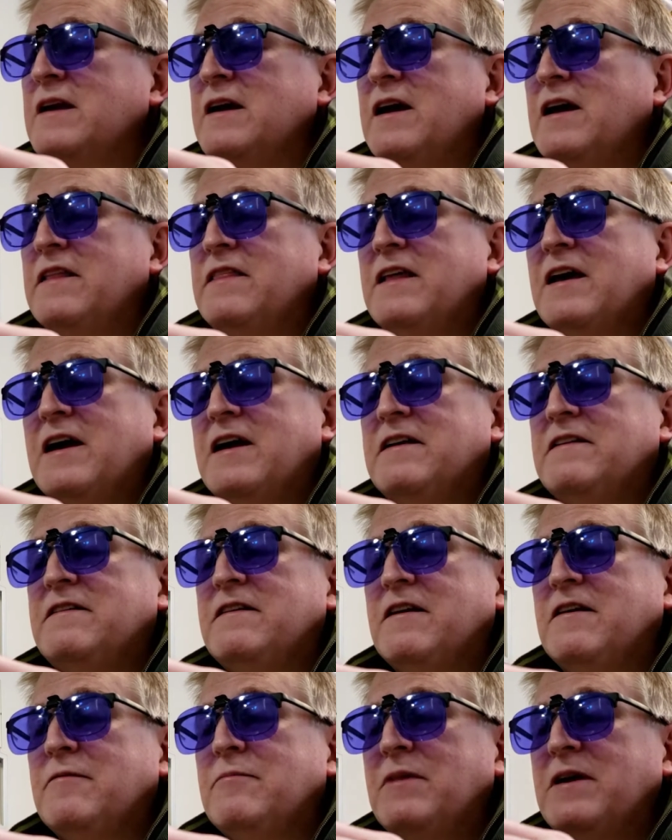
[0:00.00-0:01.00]
And
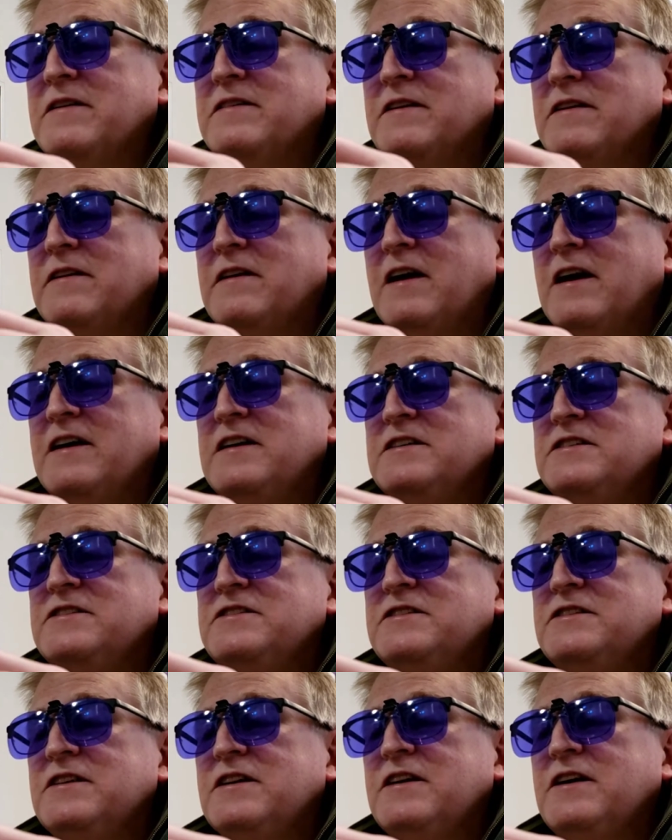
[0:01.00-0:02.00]
that makes a nice